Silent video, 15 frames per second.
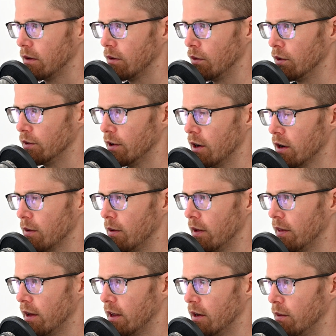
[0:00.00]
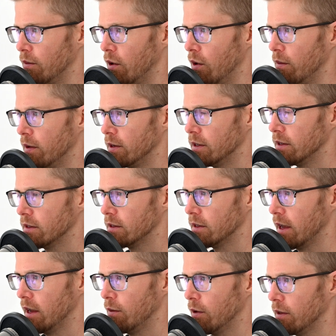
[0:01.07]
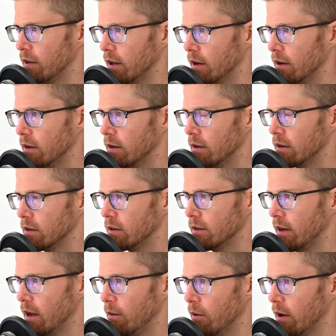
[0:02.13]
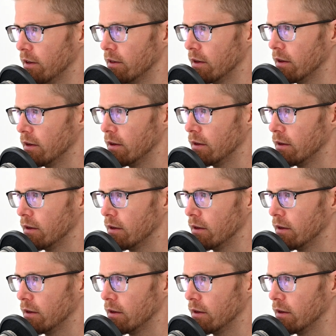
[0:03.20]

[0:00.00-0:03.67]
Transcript: We'll talk about that in a moment. Just stay with it, stay present.